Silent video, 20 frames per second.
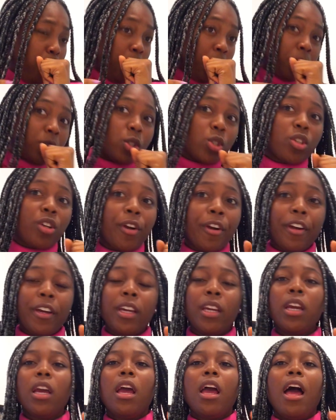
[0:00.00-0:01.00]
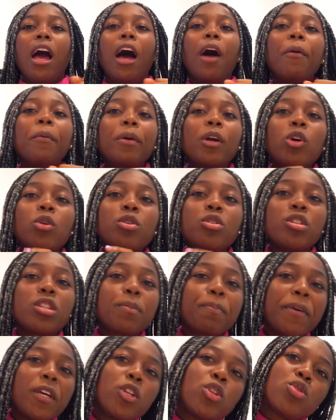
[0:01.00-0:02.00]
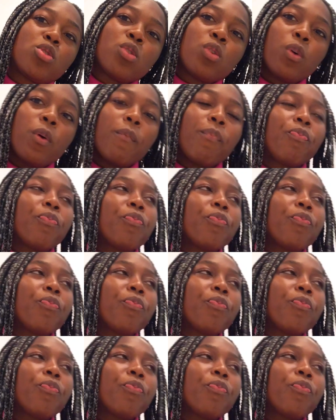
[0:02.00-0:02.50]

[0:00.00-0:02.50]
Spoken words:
Sorry, how are we going to speak to